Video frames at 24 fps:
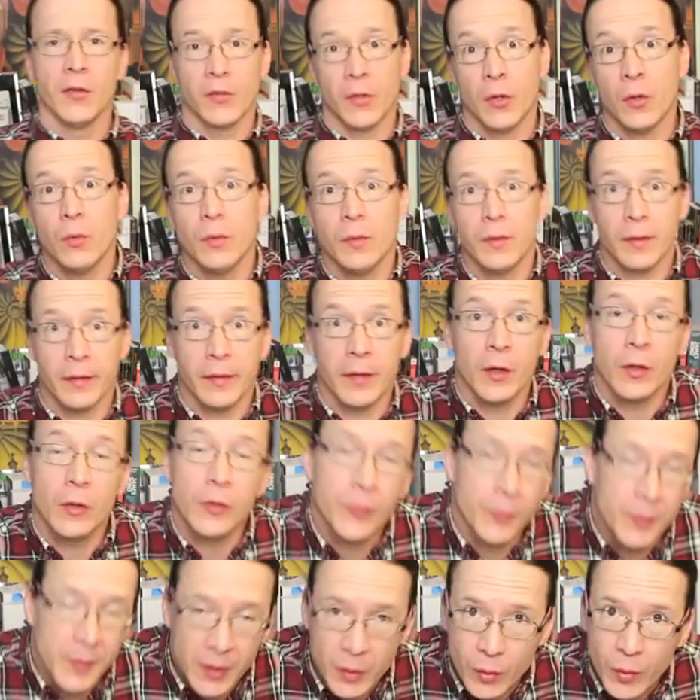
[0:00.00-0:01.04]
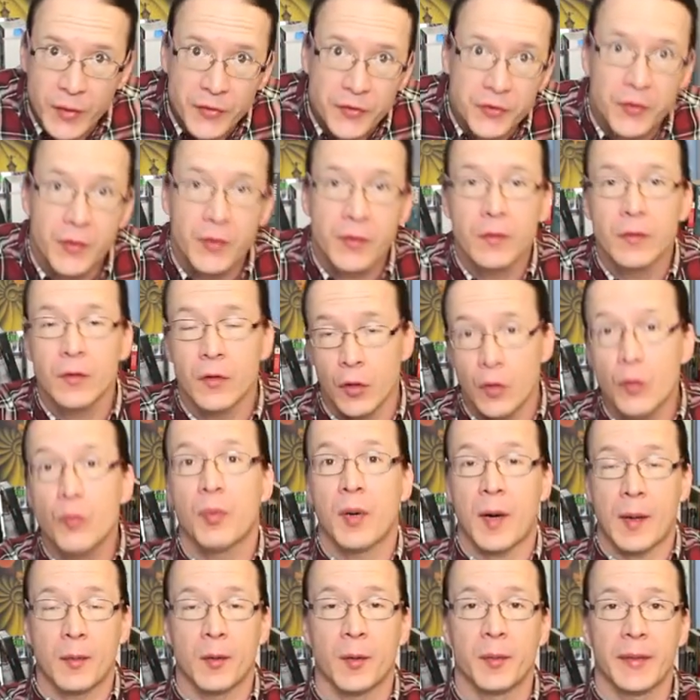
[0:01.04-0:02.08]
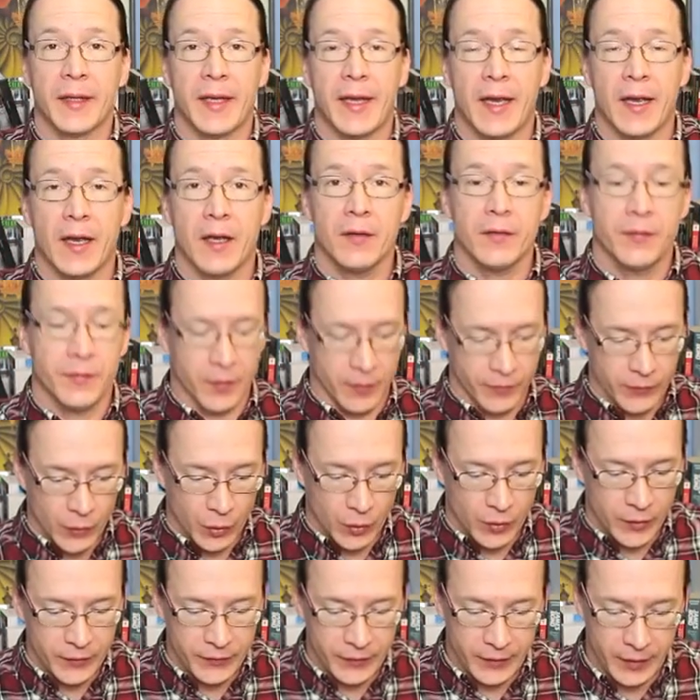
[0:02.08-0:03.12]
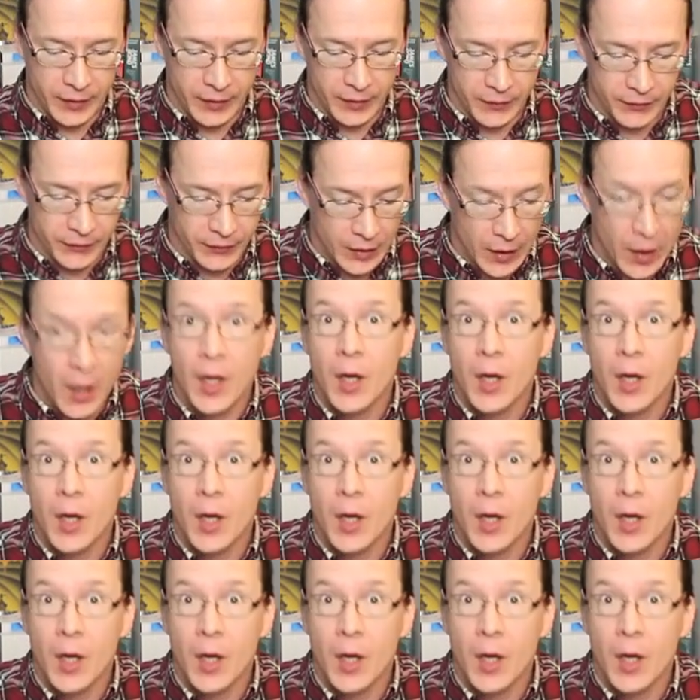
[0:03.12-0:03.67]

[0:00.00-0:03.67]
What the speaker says: So the ultimate question you probably have, of course, is